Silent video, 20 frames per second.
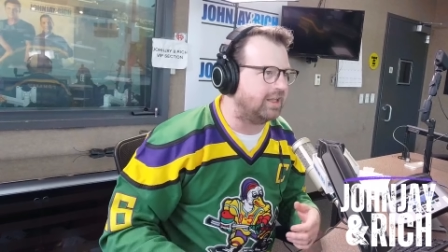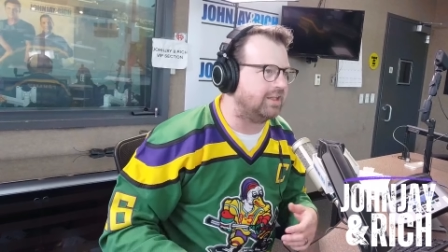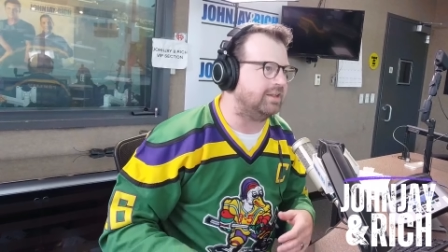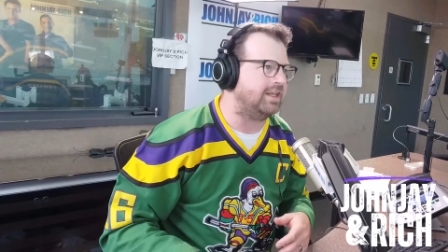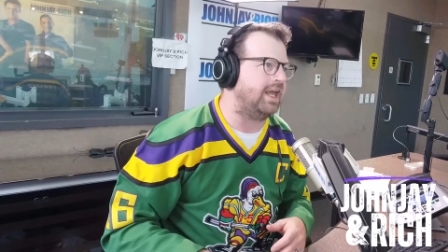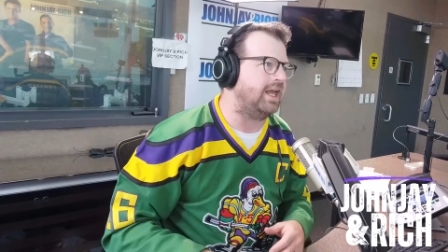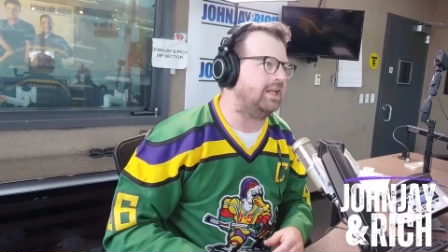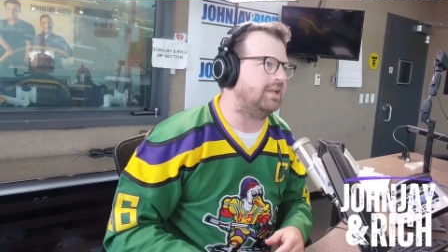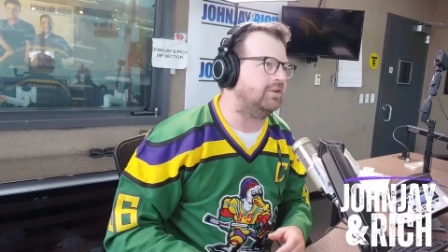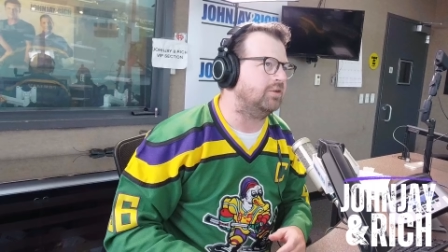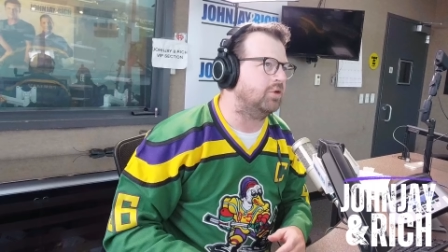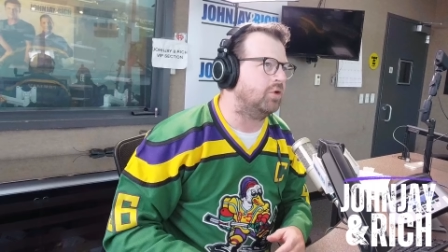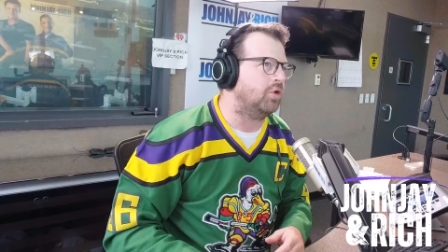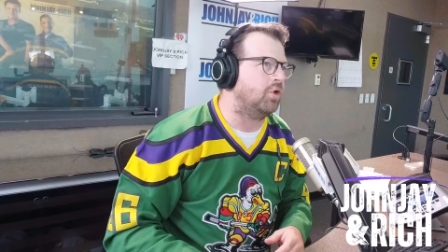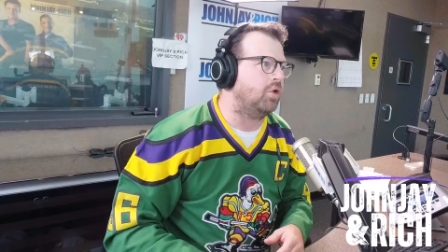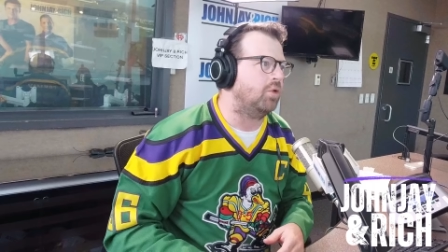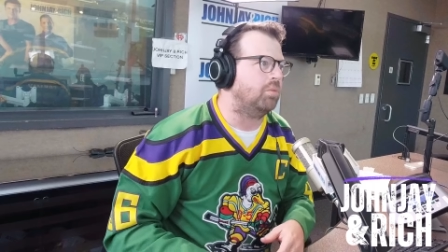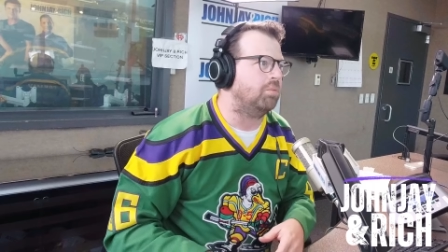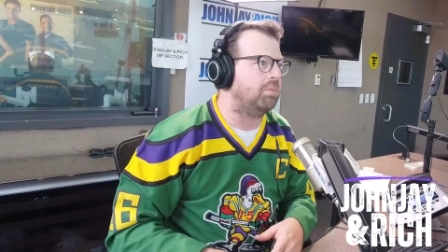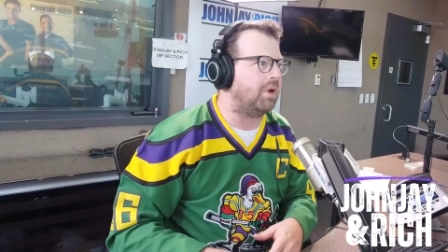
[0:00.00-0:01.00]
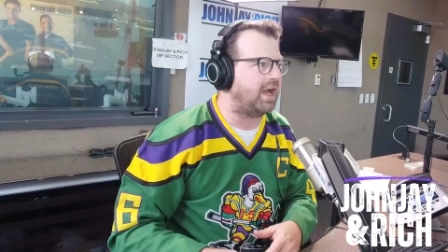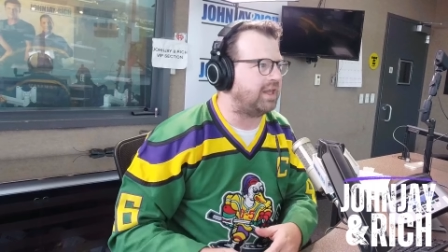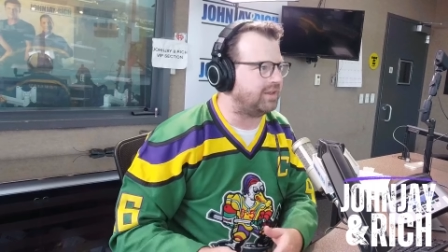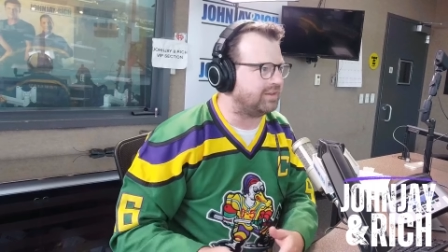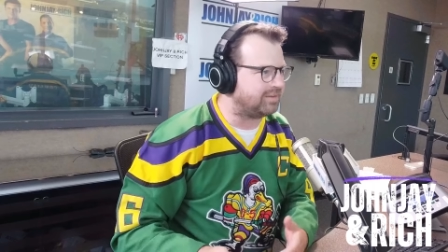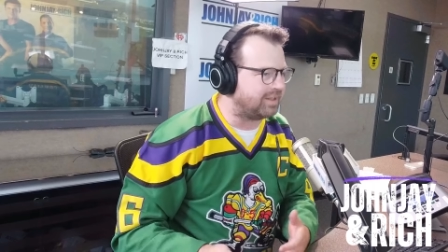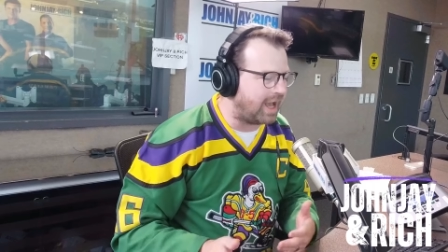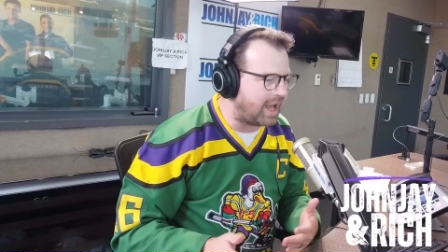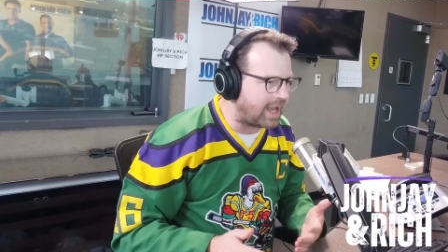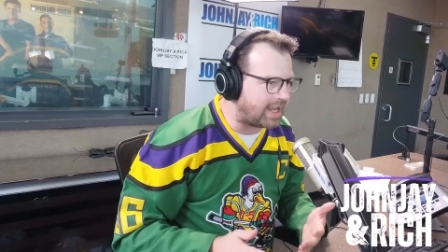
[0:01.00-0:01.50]
Then by the
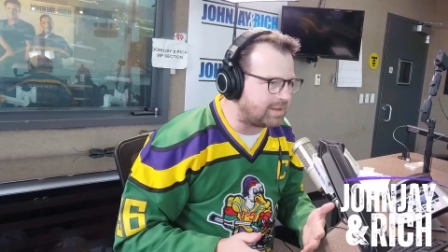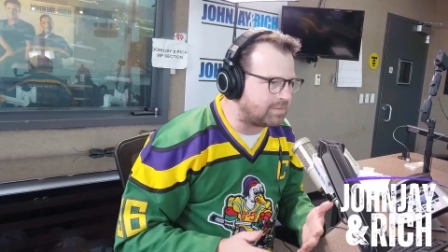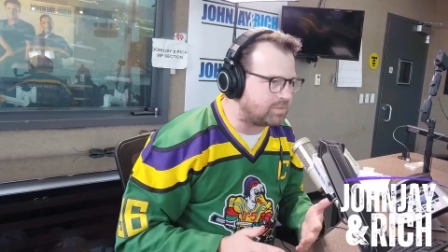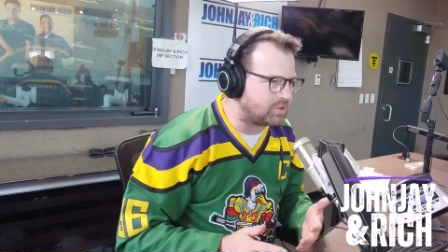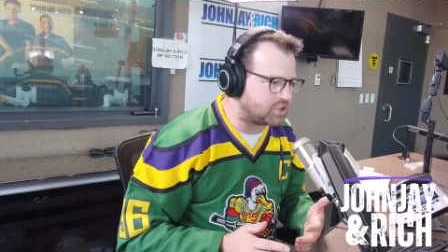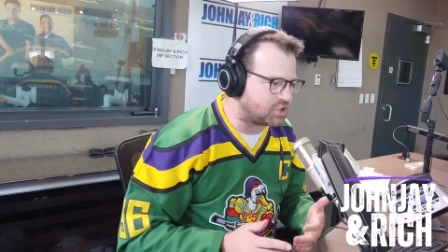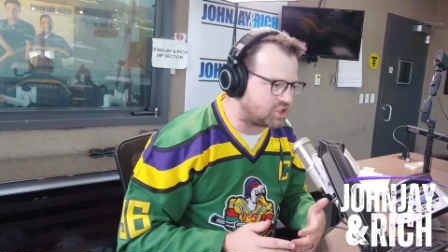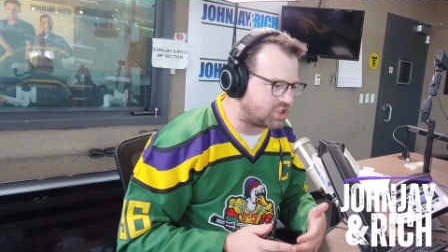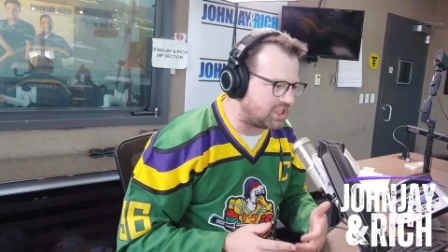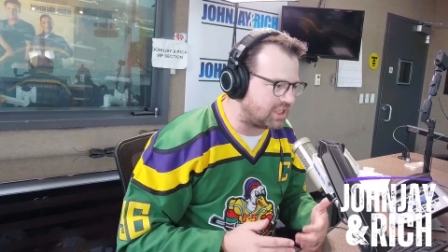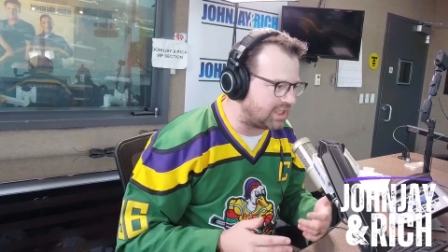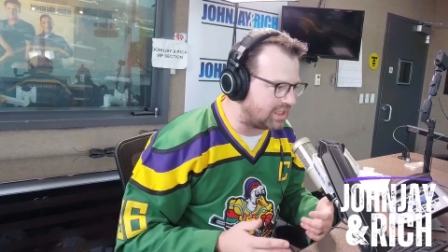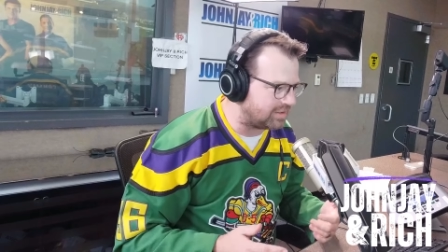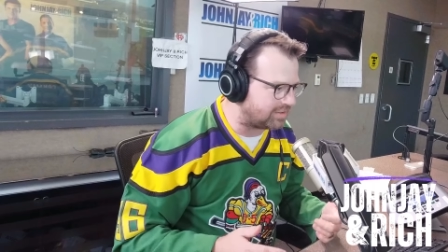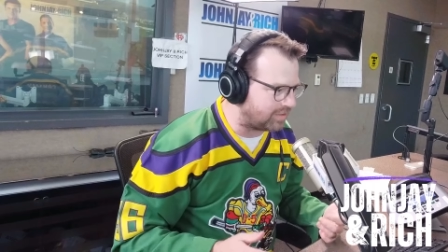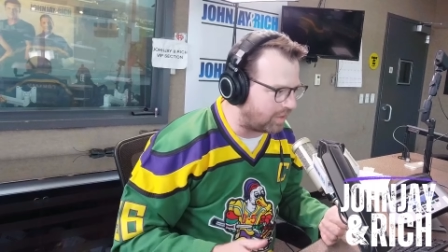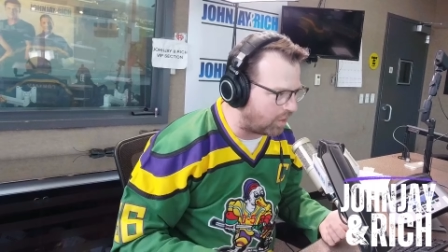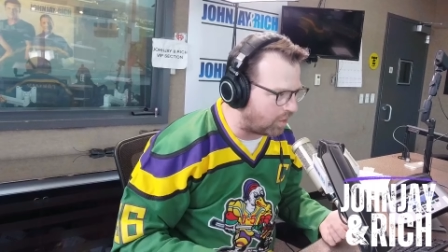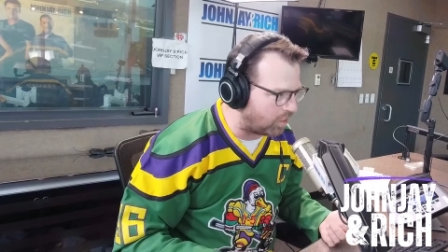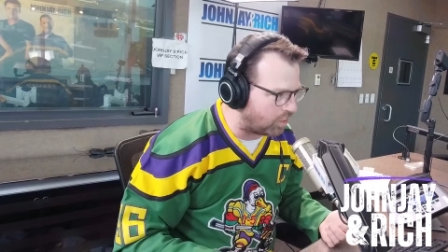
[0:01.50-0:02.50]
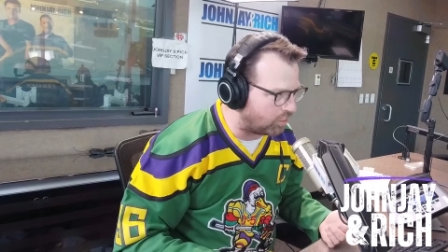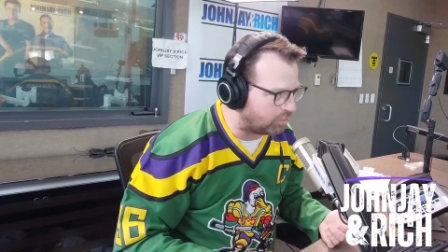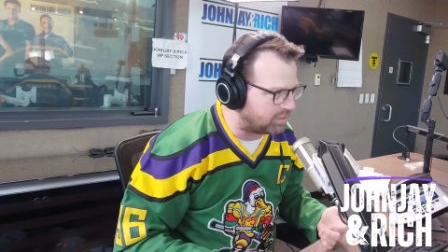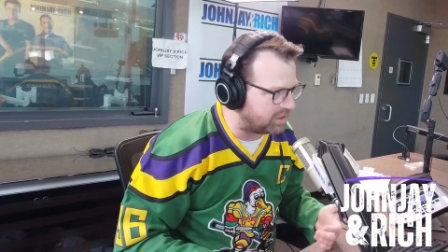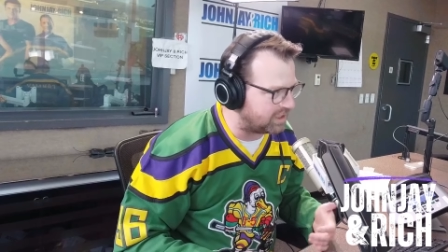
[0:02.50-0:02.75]
time she gets home,